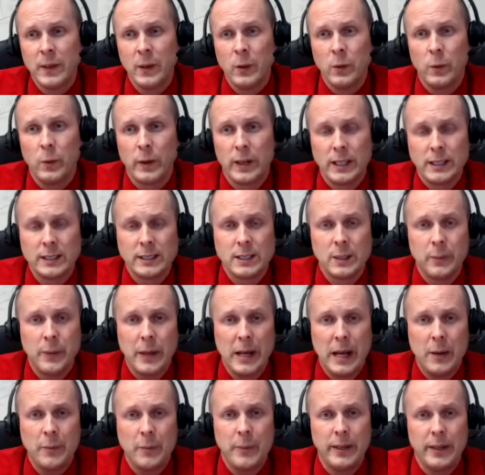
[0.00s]
what ends up
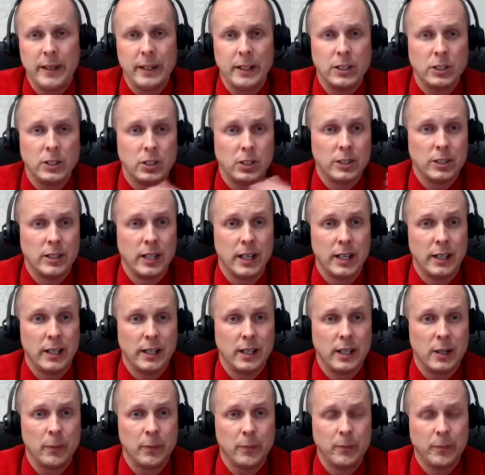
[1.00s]
happening is you stand
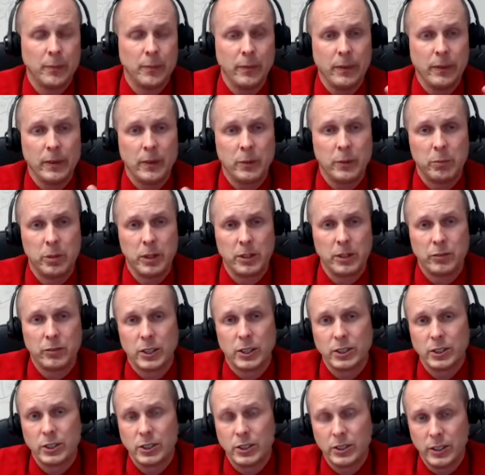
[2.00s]
up, the blood
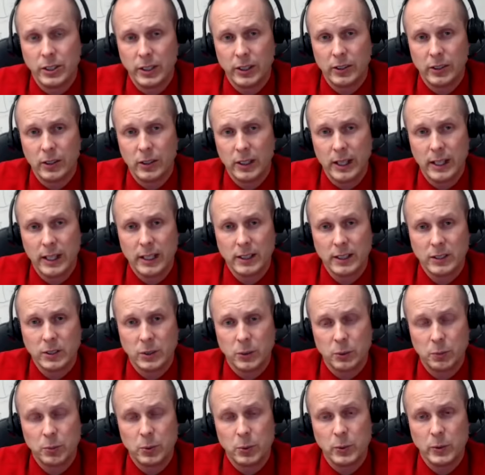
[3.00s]
rushes to your legs
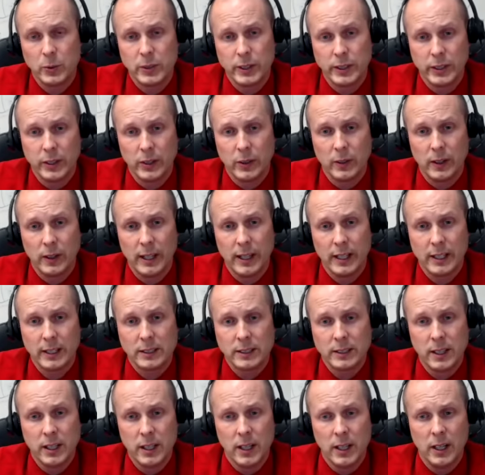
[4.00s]
or pulls in your
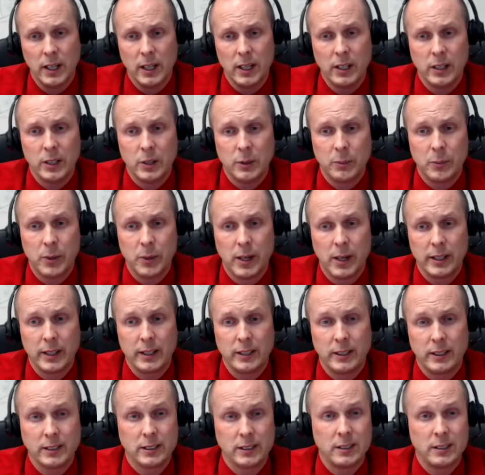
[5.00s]
legs. Your body
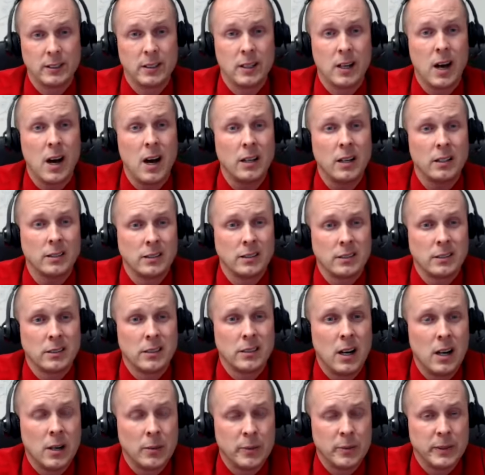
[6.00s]
does not
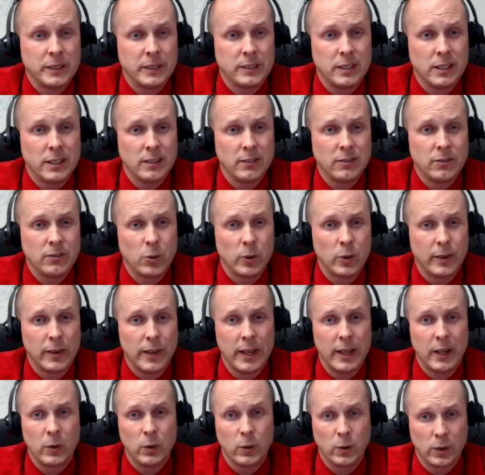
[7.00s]
compensate for
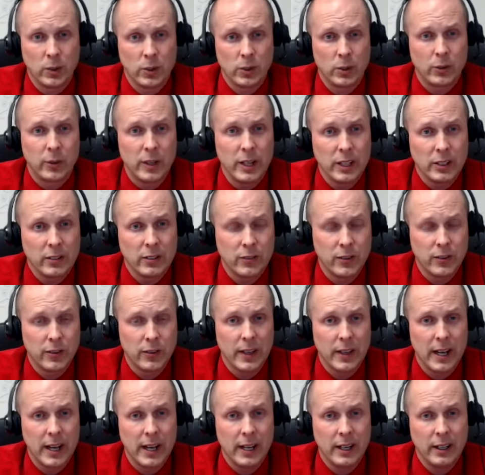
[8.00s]
that or correct for
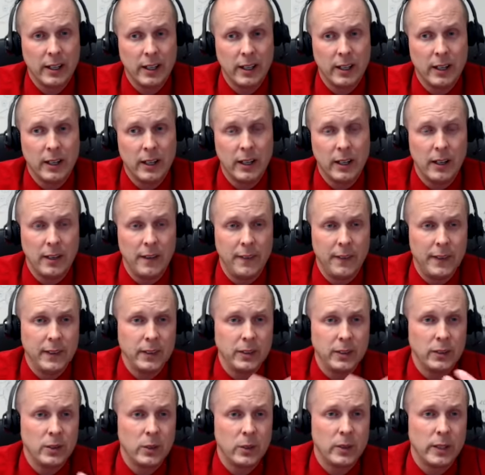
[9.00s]
that. And then
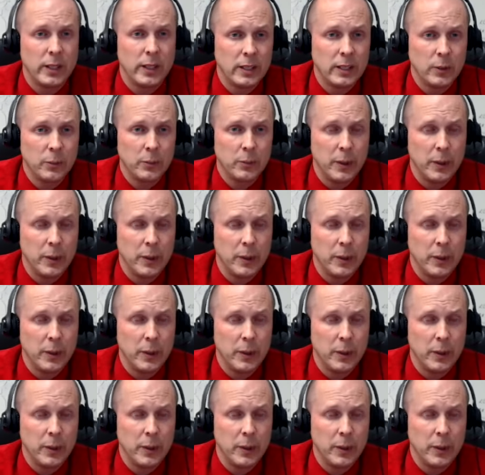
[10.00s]
you don't end up